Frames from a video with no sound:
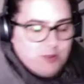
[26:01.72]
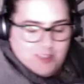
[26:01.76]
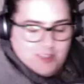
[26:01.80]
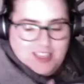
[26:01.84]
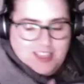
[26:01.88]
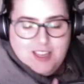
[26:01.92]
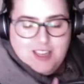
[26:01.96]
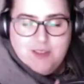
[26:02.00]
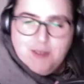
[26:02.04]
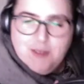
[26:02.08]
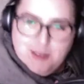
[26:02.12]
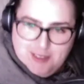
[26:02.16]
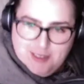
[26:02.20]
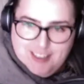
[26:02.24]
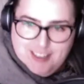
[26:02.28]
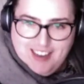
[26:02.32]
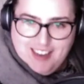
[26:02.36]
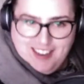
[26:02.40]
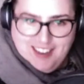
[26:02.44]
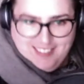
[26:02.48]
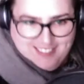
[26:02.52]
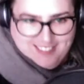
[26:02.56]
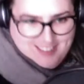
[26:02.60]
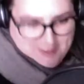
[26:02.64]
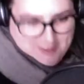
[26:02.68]
very
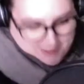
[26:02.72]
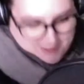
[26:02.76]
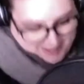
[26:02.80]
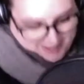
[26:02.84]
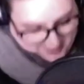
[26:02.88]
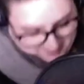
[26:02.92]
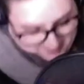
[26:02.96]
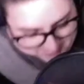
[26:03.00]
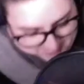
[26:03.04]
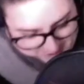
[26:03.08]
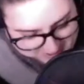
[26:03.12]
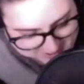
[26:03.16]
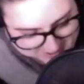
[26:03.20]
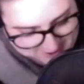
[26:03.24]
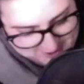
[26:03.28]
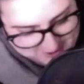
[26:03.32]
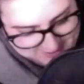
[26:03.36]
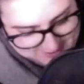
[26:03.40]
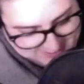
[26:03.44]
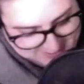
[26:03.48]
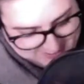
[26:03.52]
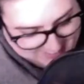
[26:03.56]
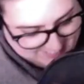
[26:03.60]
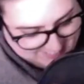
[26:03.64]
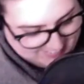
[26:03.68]
nicely what I heard
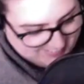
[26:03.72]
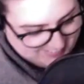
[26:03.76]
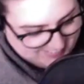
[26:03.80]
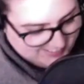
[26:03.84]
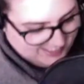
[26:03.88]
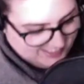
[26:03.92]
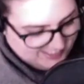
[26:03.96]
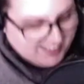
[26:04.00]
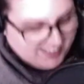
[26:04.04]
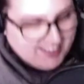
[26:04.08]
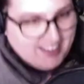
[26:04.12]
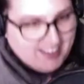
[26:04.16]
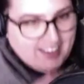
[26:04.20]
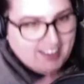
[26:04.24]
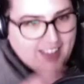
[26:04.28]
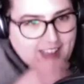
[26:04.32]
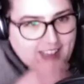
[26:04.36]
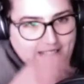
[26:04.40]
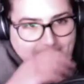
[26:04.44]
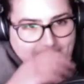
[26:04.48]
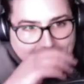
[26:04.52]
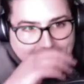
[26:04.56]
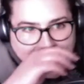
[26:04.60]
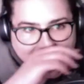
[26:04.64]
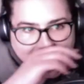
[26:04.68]
yesterday.
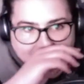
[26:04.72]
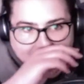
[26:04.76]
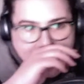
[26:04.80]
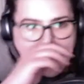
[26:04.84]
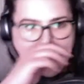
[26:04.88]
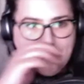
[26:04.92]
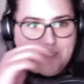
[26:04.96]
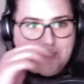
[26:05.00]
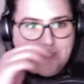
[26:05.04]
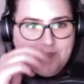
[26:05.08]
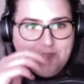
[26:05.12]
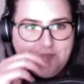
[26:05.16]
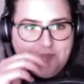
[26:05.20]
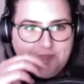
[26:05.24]
There